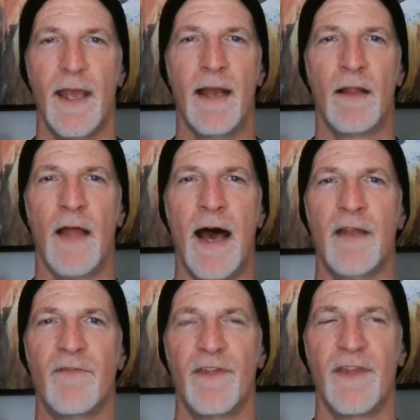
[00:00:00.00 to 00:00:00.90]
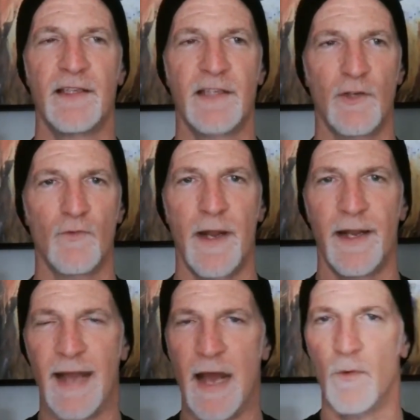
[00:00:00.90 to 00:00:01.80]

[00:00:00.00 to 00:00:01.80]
And a lot of the things that I was writing down were